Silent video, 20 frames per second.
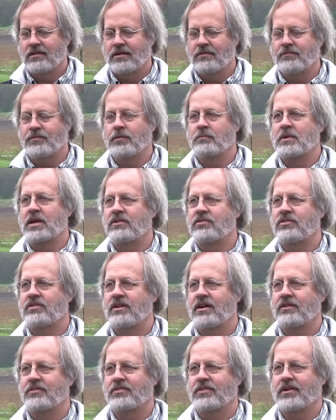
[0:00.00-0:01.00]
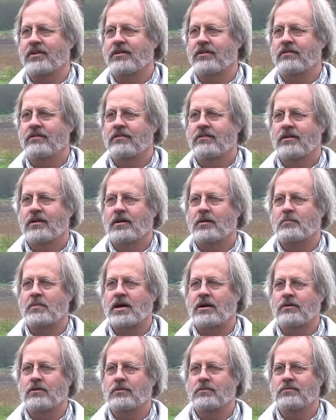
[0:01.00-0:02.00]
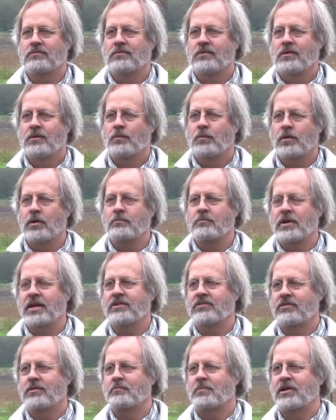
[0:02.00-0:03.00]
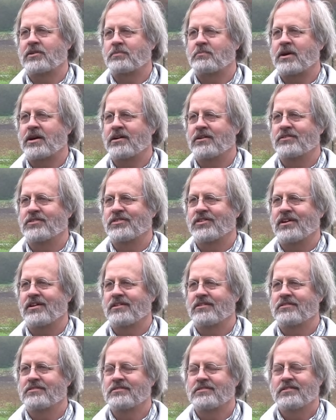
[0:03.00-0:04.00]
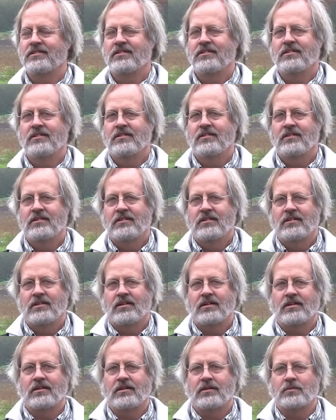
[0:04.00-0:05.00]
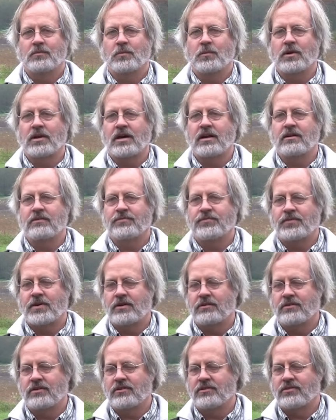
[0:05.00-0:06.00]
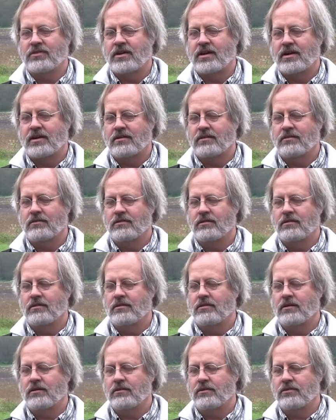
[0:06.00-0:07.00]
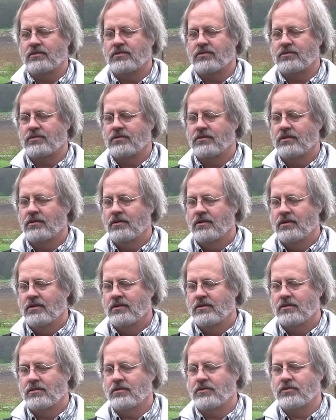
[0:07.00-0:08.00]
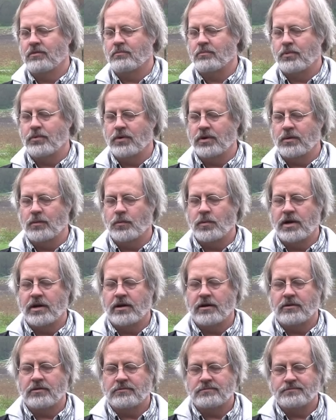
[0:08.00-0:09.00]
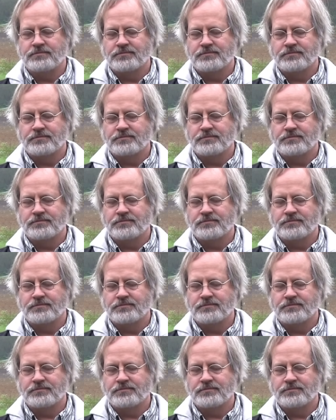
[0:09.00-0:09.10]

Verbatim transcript: information out there about what makes the best biochar. And what I have found is that there's there's a point where